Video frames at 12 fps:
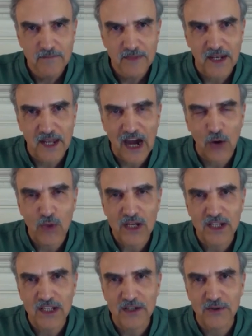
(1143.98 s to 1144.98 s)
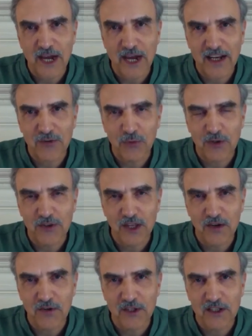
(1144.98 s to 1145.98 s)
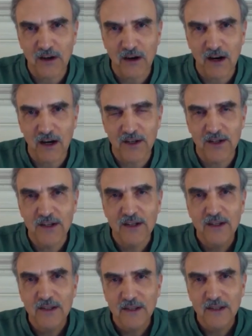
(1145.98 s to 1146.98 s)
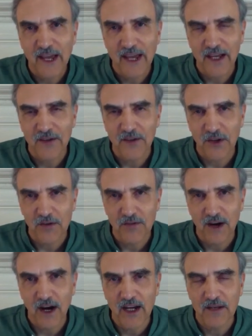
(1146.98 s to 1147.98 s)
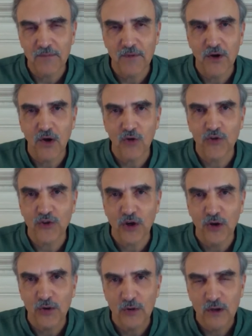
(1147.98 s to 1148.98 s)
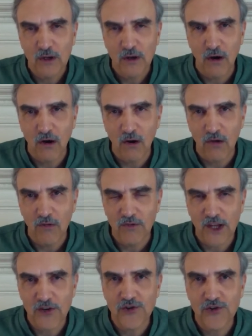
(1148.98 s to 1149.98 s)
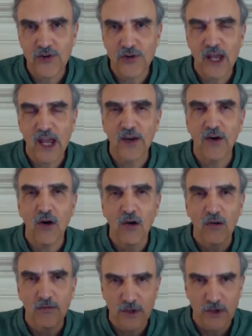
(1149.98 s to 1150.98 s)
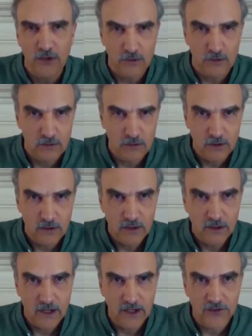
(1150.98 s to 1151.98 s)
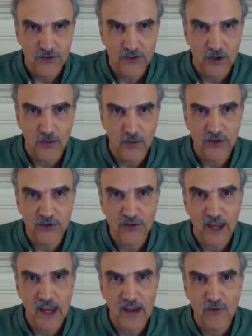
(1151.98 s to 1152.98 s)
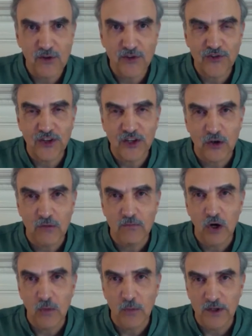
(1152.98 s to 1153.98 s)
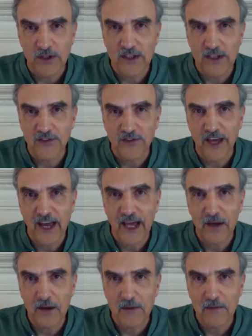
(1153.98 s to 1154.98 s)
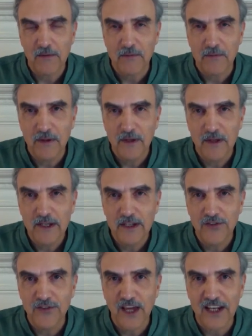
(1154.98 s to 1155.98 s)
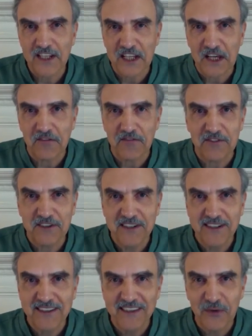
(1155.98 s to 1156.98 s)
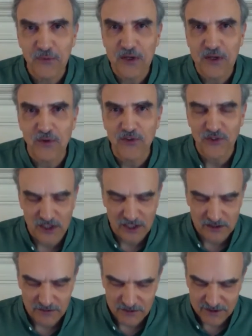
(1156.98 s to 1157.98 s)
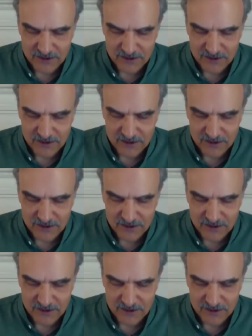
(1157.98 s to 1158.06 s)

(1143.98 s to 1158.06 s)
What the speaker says: and how we can interact with not only God and the divine, but also all of nature and all of you. And so this every single moment is that gift that we receive.